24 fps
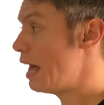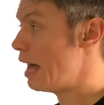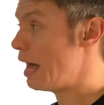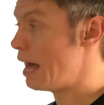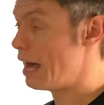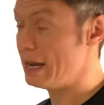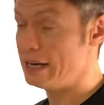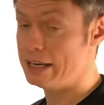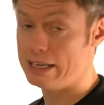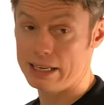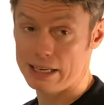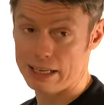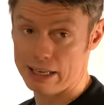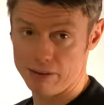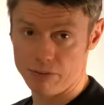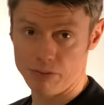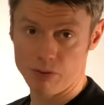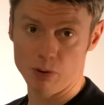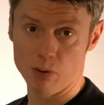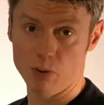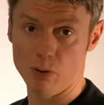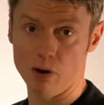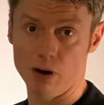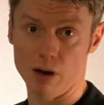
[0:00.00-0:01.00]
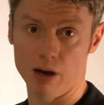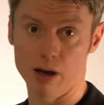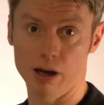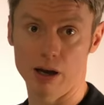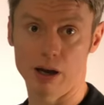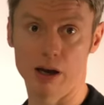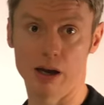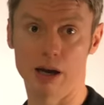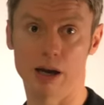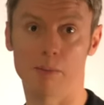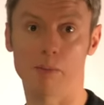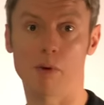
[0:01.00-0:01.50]
And if you're
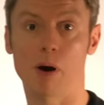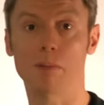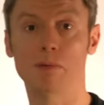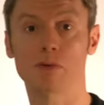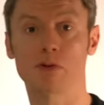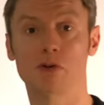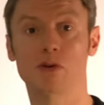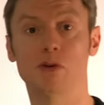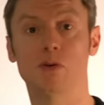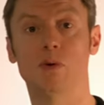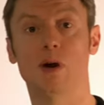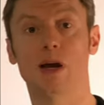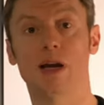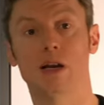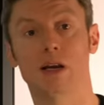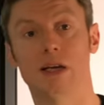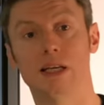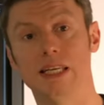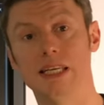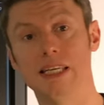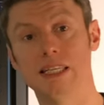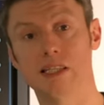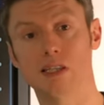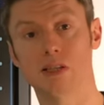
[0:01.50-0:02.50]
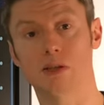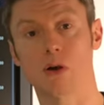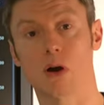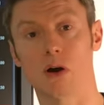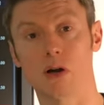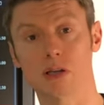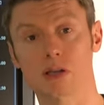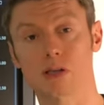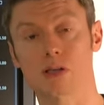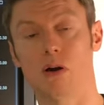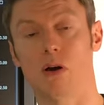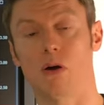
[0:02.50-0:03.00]
an option trader, these
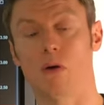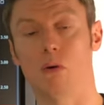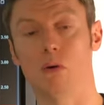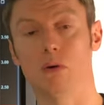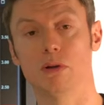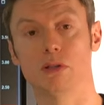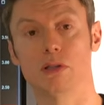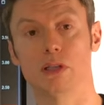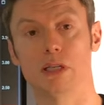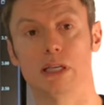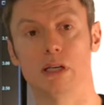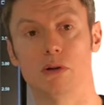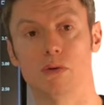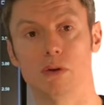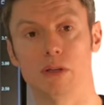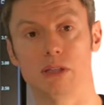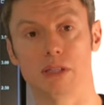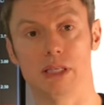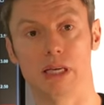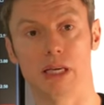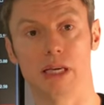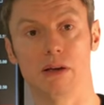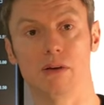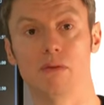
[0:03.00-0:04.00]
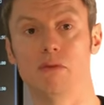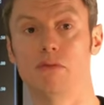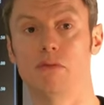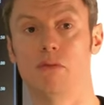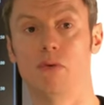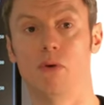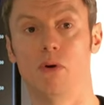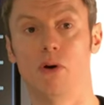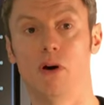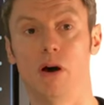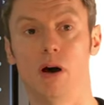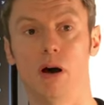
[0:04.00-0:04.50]
stocks are also interesting
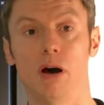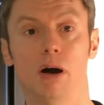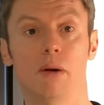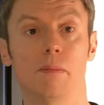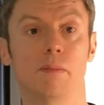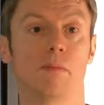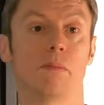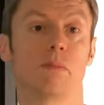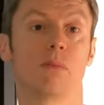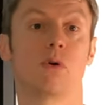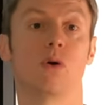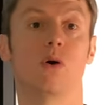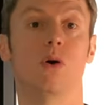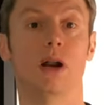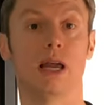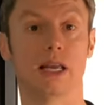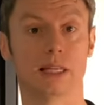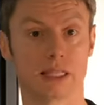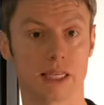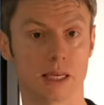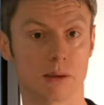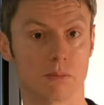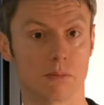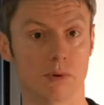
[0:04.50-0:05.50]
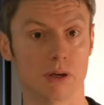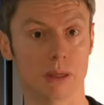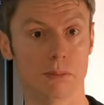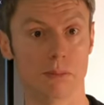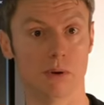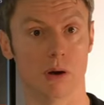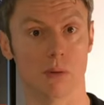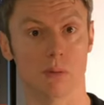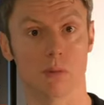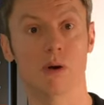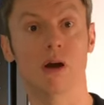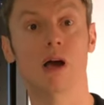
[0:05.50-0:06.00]
for collecting
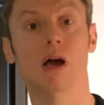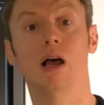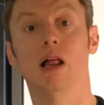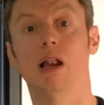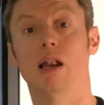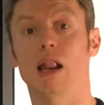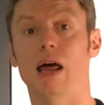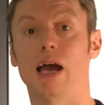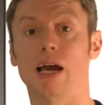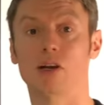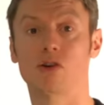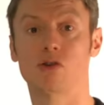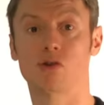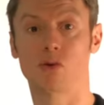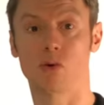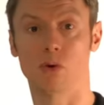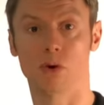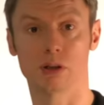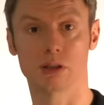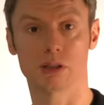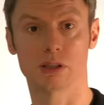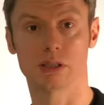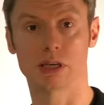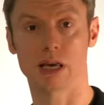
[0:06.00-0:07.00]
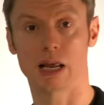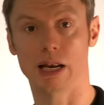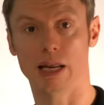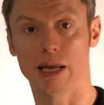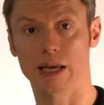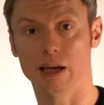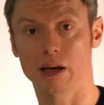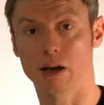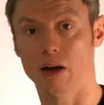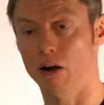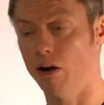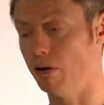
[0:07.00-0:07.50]
premium, like short
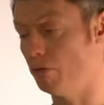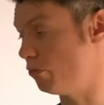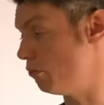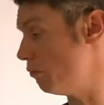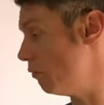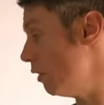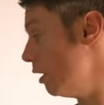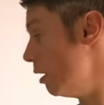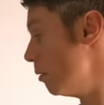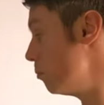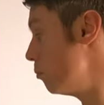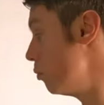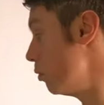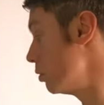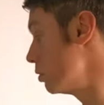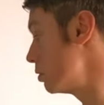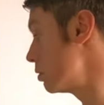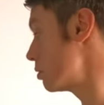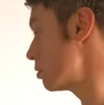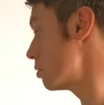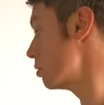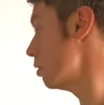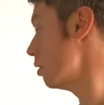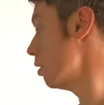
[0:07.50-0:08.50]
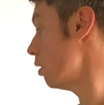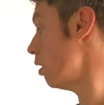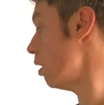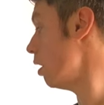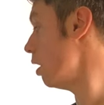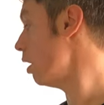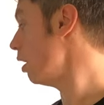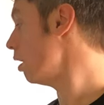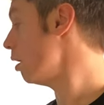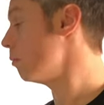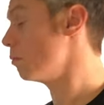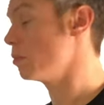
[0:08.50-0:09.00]
selling of puts,
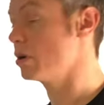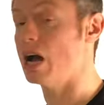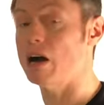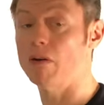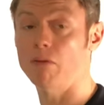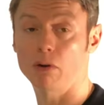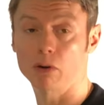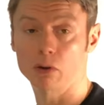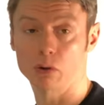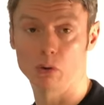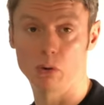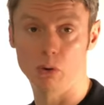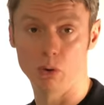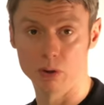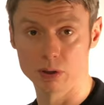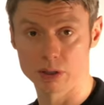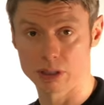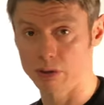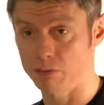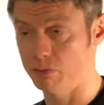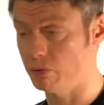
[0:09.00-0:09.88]
covered calls.